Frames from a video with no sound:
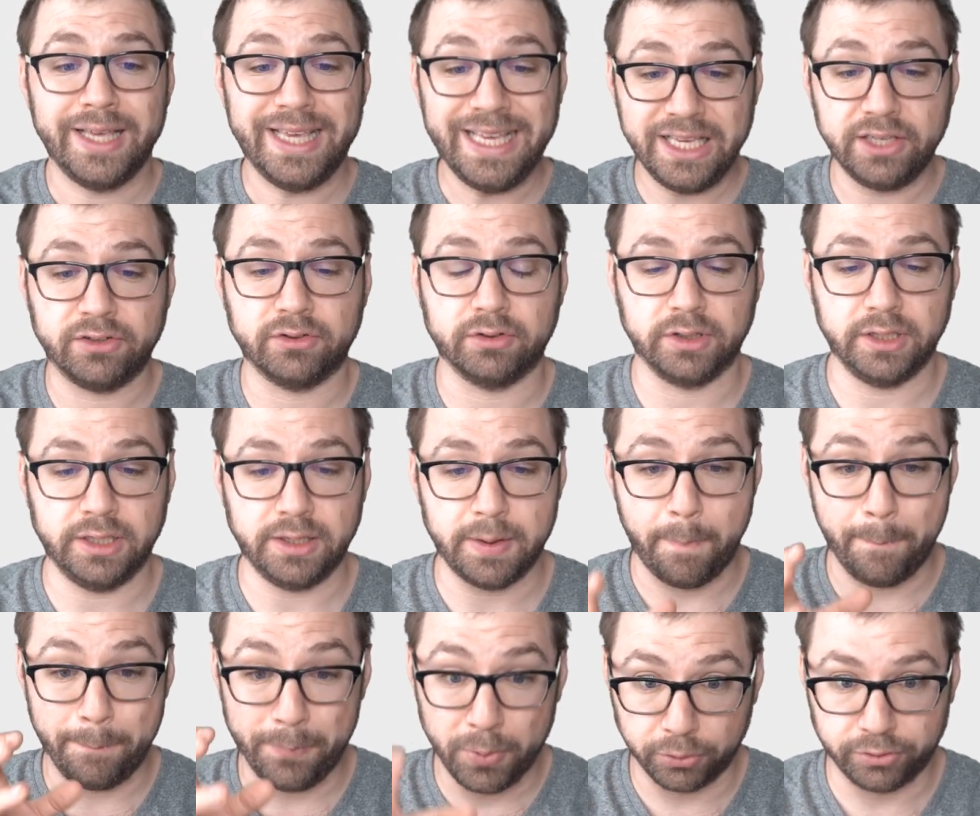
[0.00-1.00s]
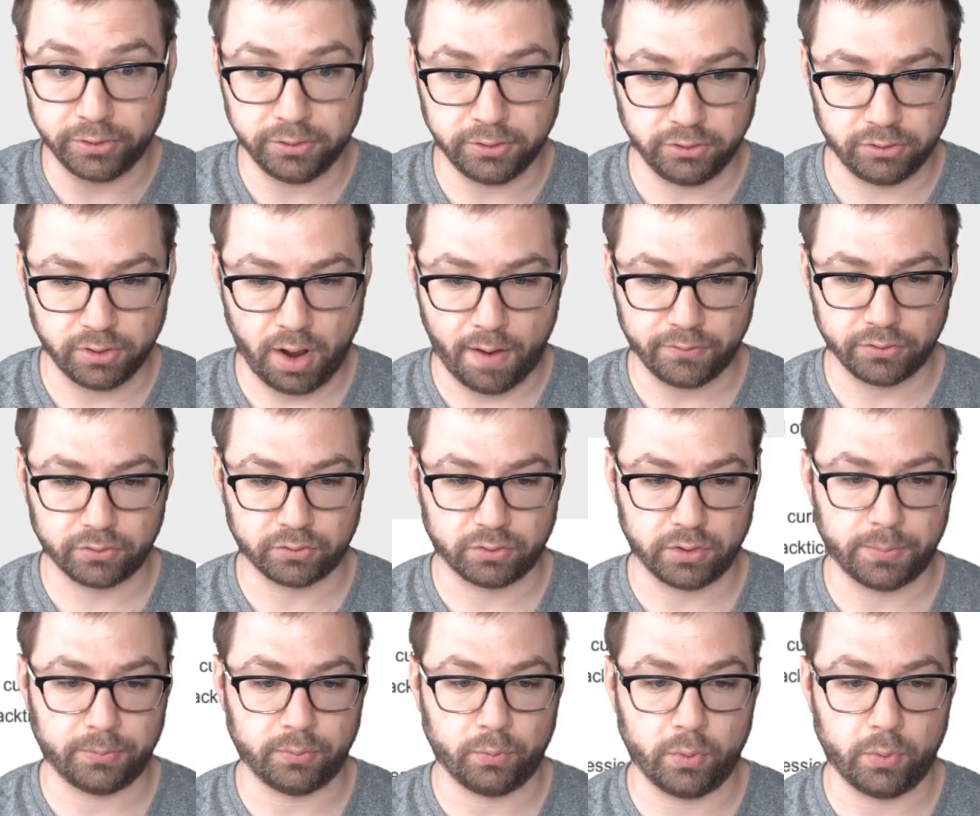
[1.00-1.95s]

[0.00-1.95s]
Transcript: easily built into JavaScript,